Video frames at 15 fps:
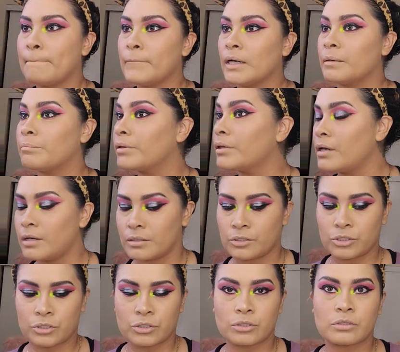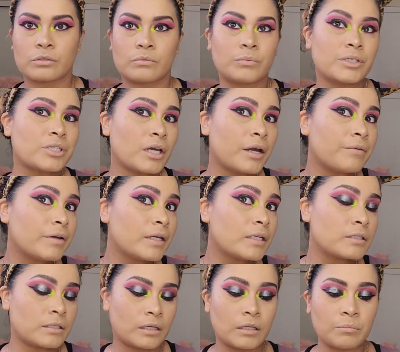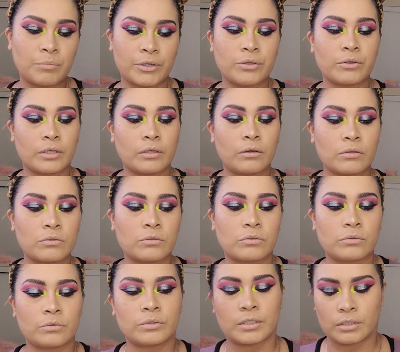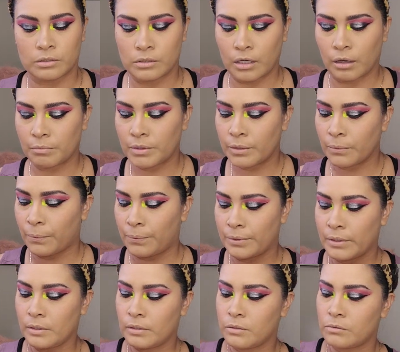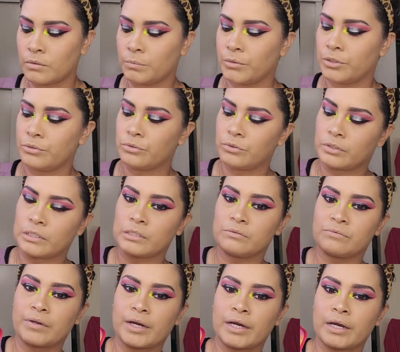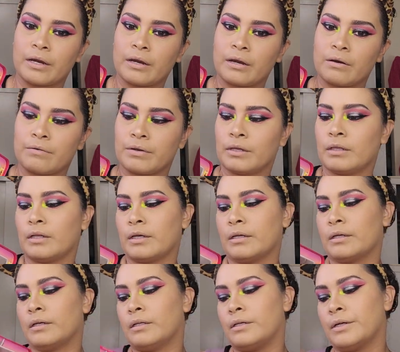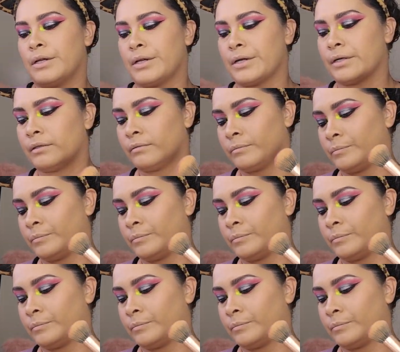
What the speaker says: my blush, which I already did, but you can also do it on top. So I'm going to use this very light color here.